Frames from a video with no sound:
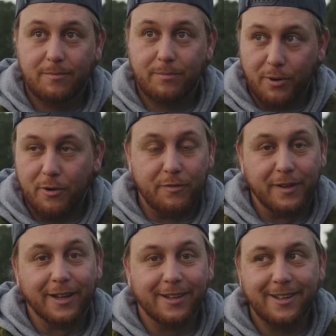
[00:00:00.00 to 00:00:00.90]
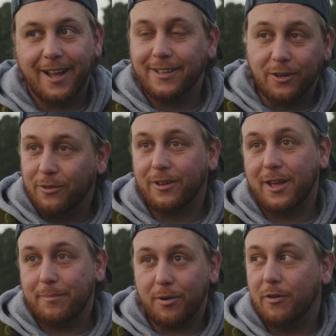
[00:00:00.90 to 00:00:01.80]
Provia. I don't
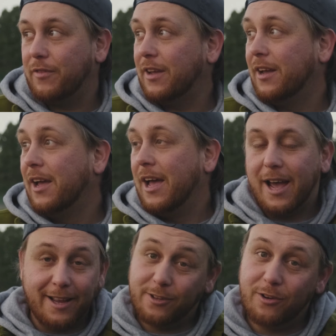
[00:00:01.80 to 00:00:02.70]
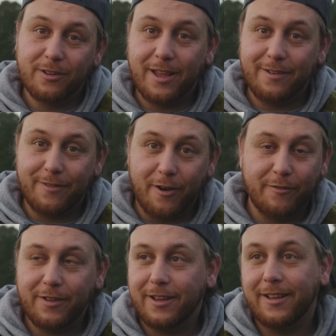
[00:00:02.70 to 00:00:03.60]
like Provia, I don't like
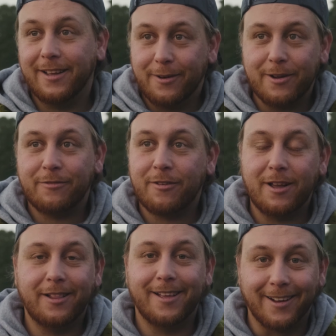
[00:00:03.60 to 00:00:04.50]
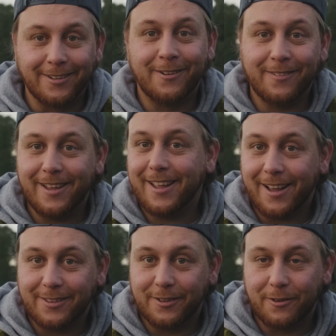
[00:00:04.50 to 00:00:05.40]
Velvia, and quite frankly, I don't like
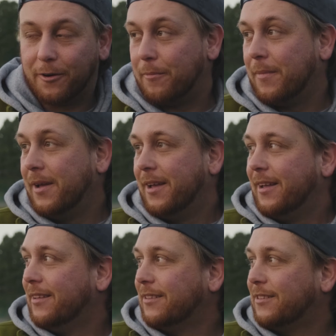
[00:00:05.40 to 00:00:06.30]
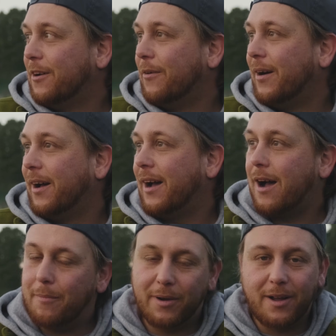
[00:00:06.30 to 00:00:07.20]
Ektachrome. So
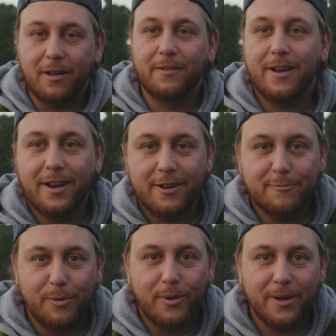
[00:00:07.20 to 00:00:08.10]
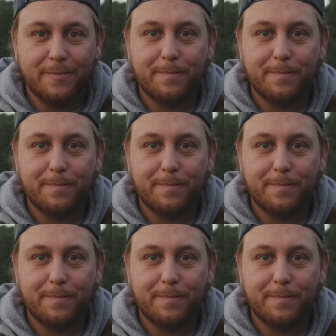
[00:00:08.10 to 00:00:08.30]
I'm a color negative boy,